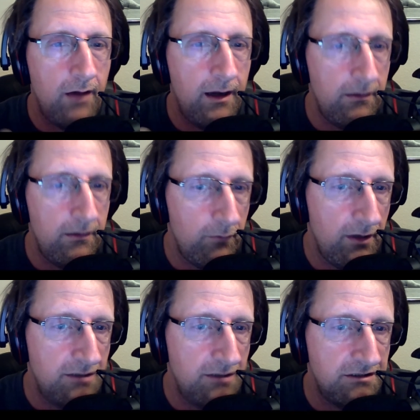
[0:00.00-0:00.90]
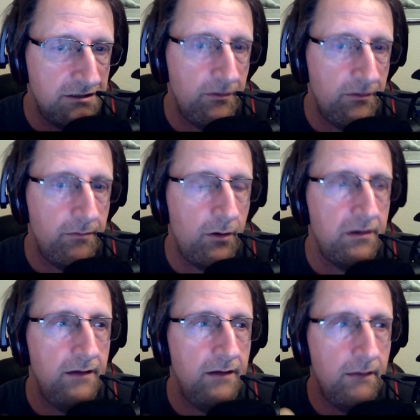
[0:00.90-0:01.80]
I had a relationship with a
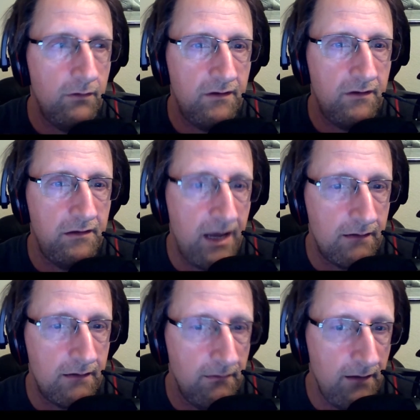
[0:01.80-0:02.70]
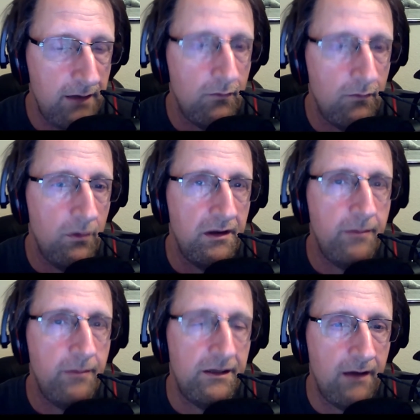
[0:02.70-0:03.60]
person that looked exactly like the ones I
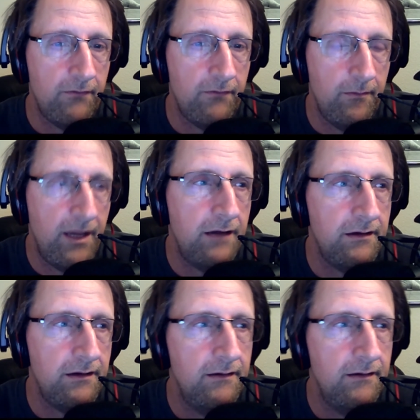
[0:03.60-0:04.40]
picked out for the magazine.